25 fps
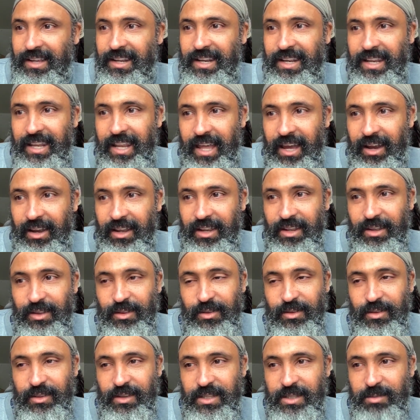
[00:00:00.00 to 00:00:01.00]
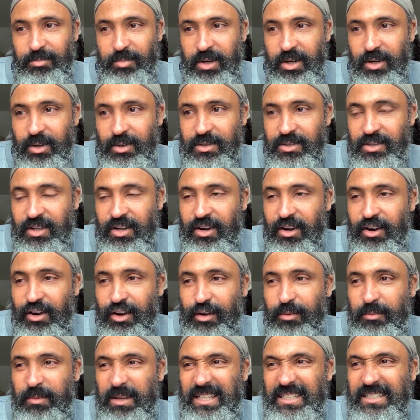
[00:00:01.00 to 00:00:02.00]
Now either the sparrows done
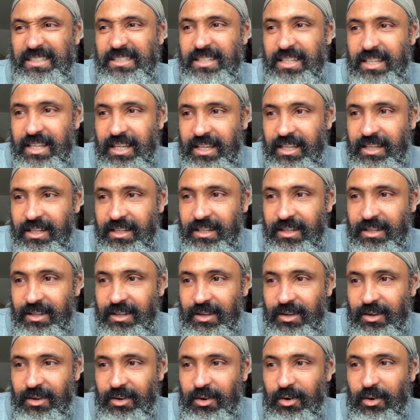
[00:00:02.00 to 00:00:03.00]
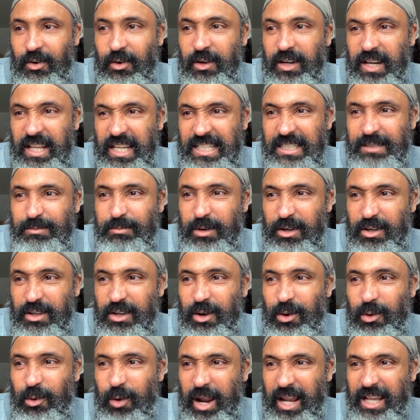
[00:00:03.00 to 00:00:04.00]
heard me singing, or they smell the
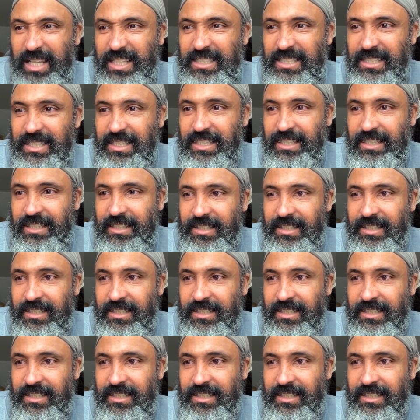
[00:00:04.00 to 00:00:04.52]
ricey.